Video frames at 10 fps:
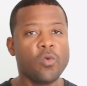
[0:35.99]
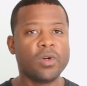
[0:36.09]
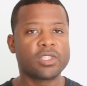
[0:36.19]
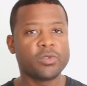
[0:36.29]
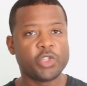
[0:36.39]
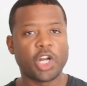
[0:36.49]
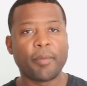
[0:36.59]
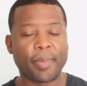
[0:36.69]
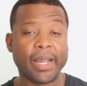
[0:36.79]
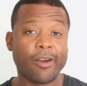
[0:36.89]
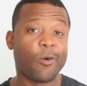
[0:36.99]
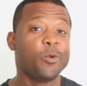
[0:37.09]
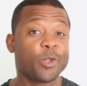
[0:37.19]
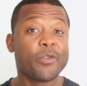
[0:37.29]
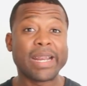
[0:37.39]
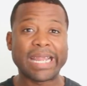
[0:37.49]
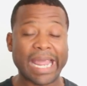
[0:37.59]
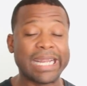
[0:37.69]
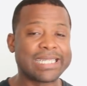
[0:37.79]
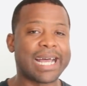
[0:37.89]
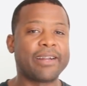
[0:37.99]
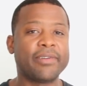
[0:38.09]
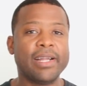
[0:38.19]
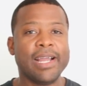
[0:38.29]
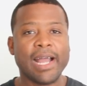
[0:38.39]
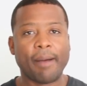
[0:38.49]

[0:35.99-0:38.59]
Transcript: who wants to jump in or who's already inside of it.